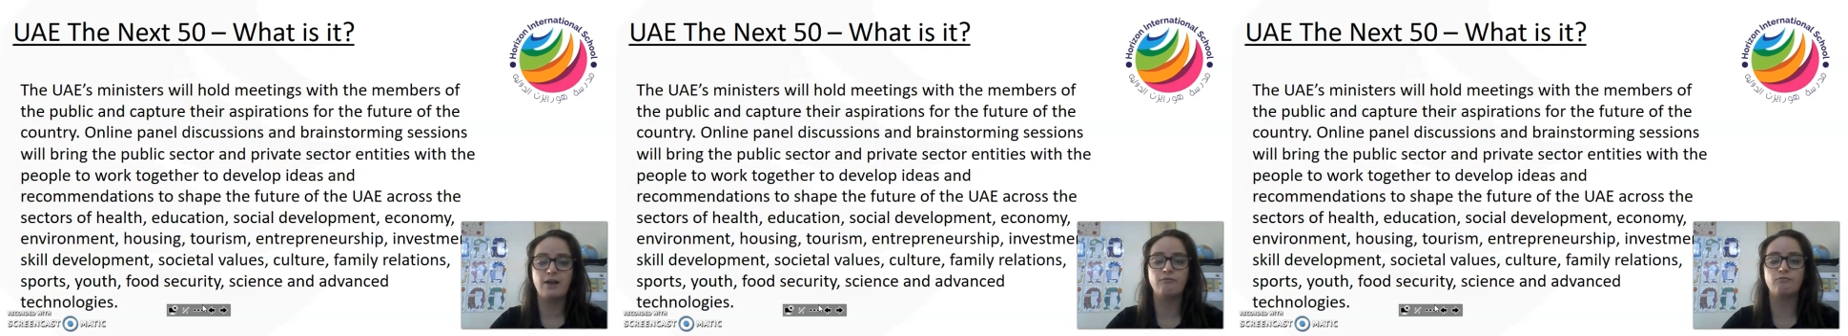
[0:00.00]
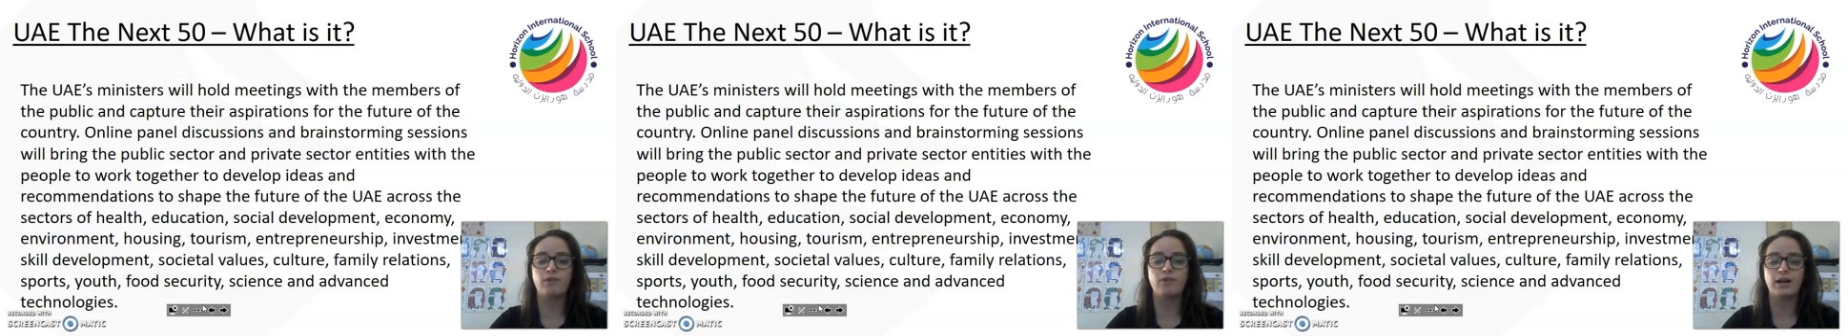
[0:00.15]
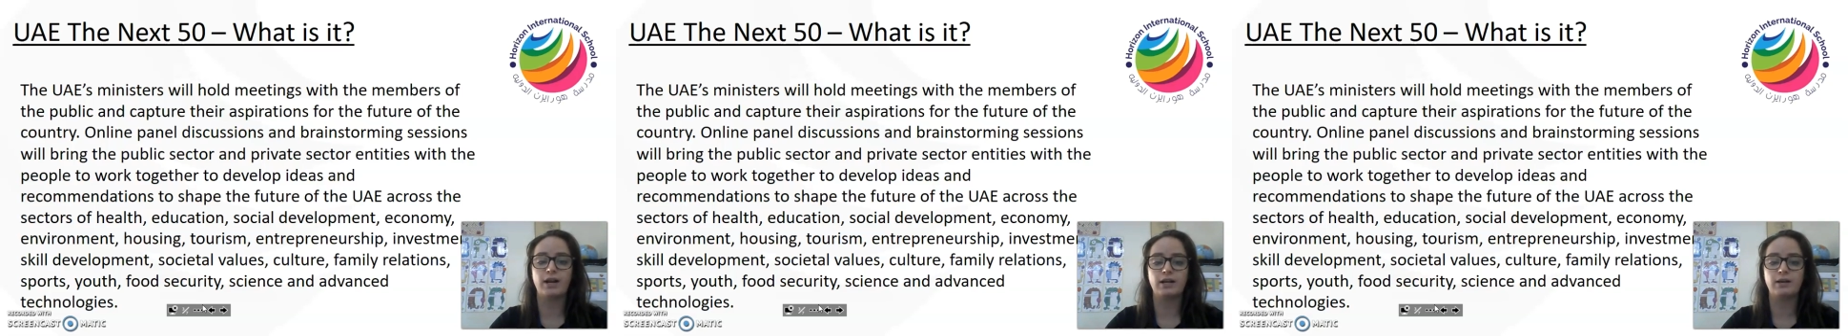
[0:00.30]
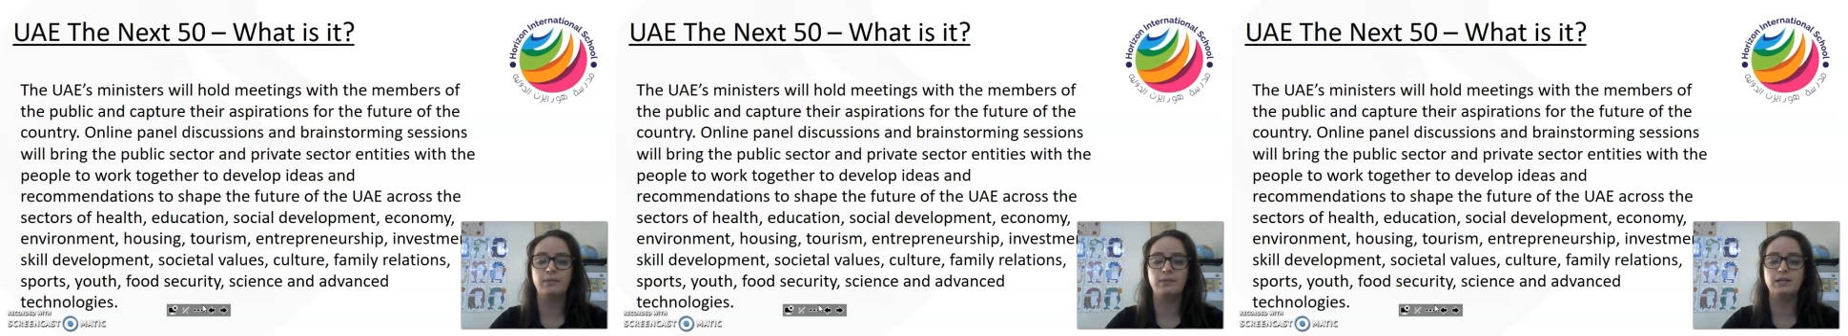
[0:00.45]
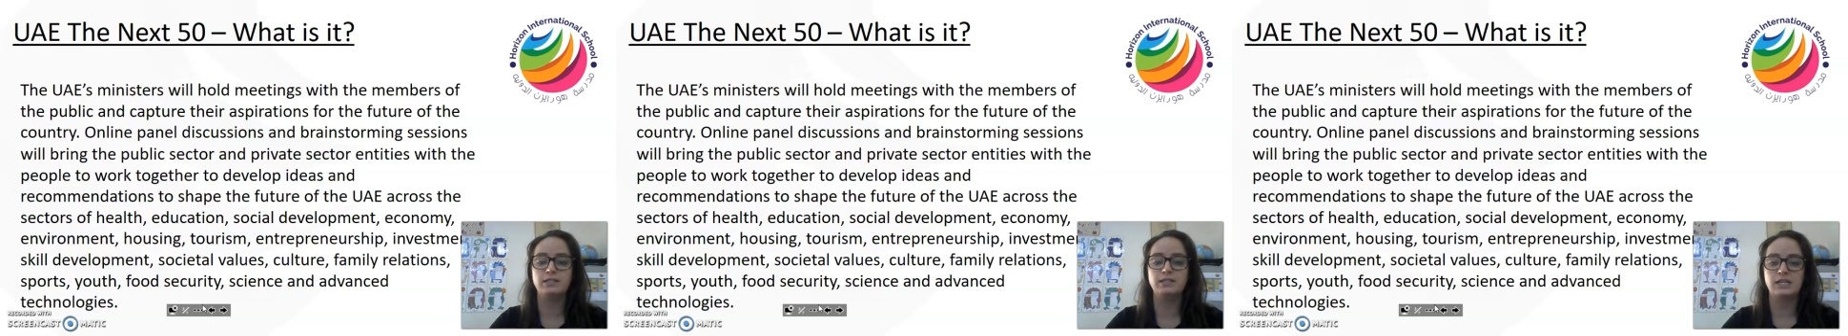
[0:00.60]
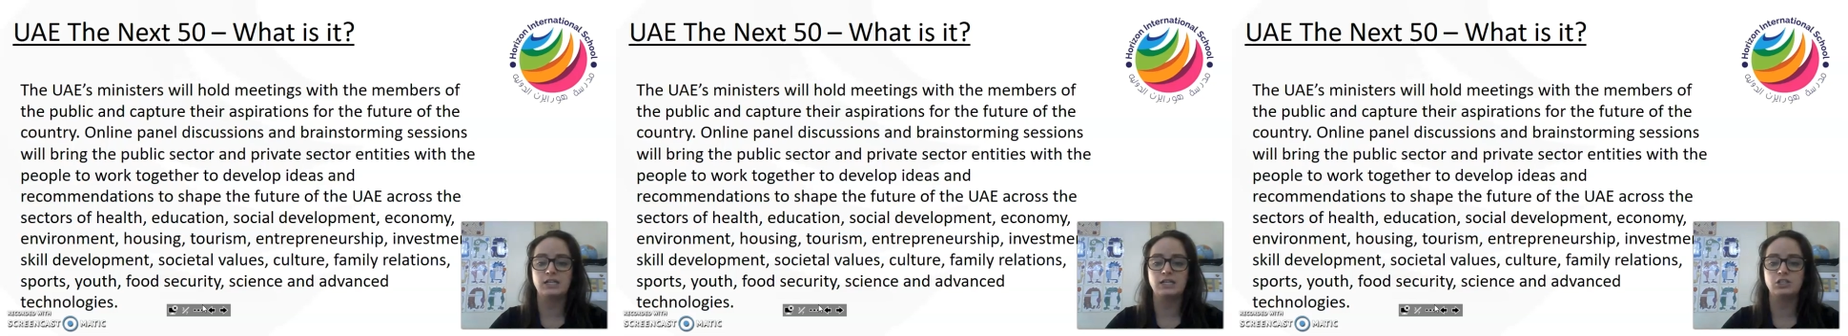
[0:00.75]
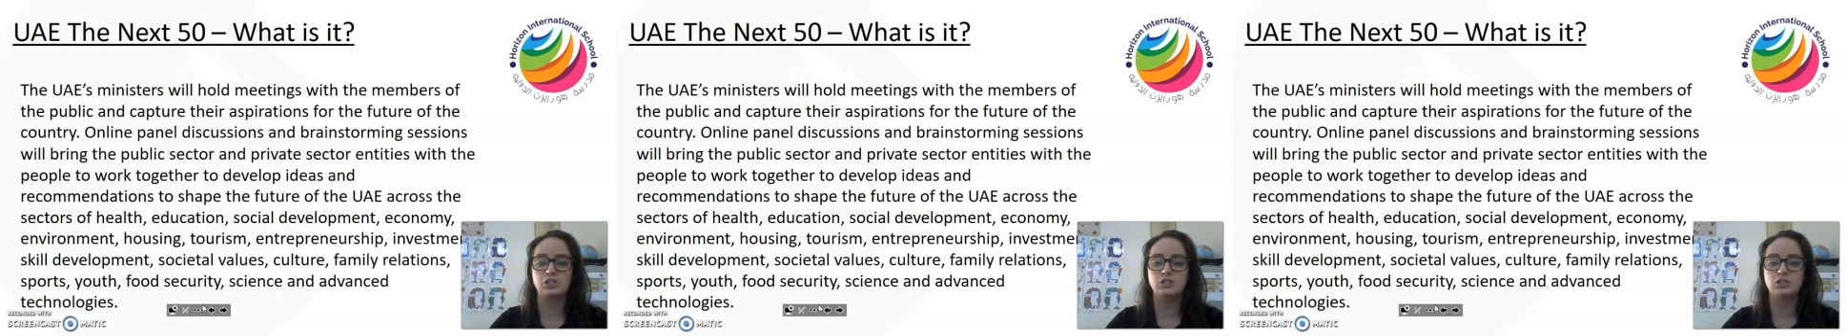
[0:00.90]
and
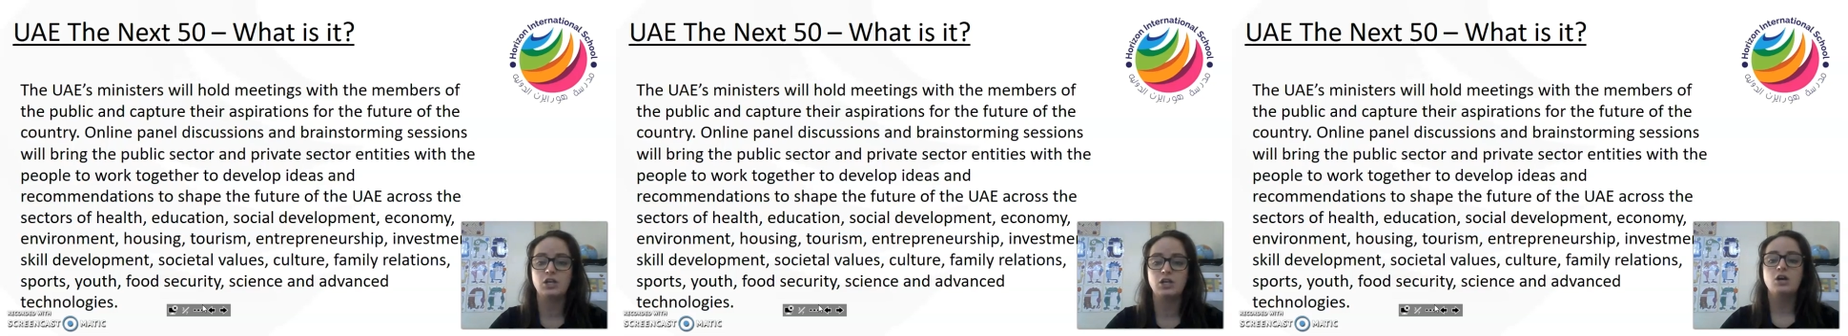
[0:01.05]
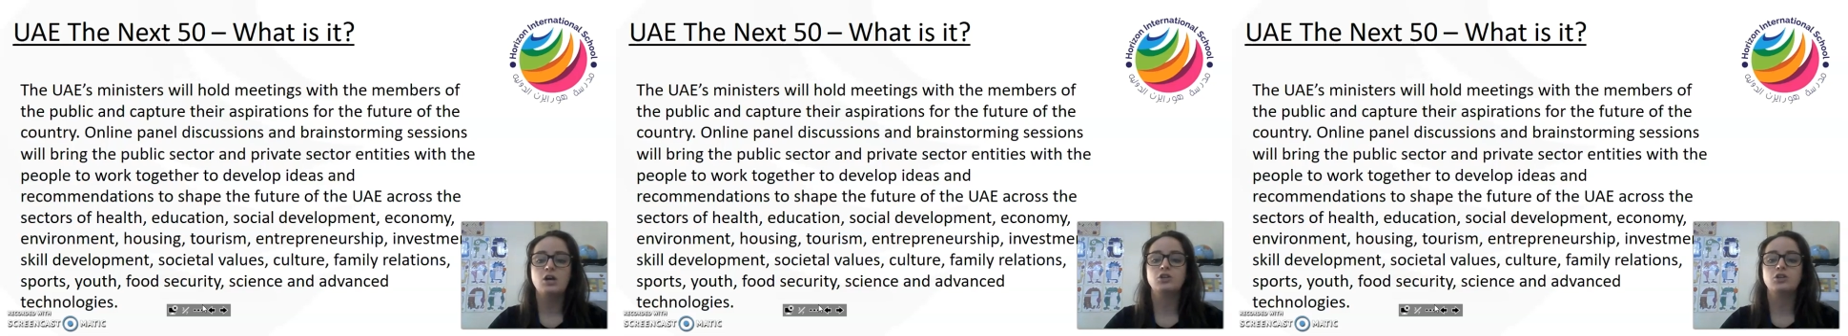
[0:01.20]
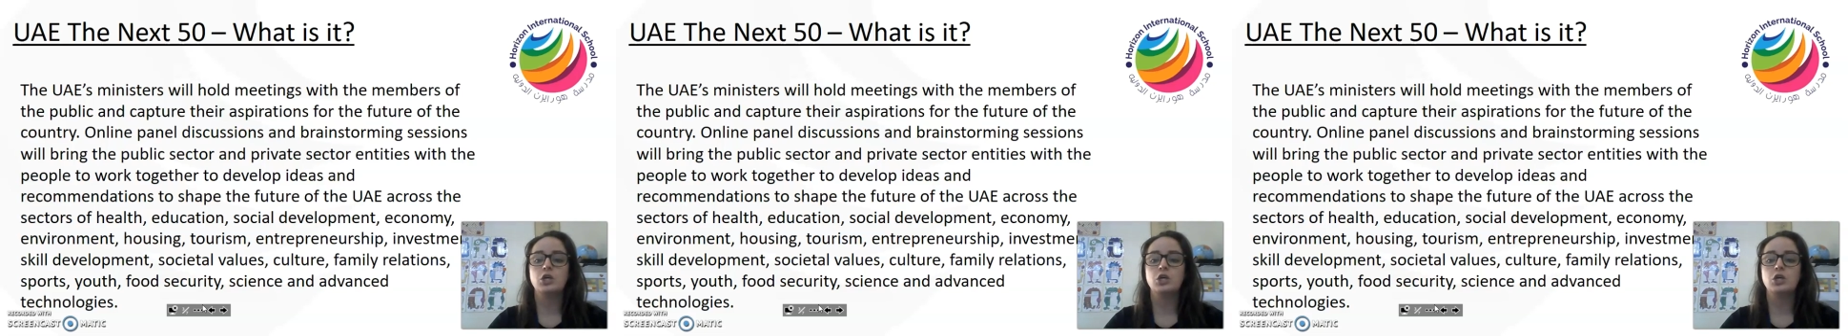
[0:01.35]
recommendations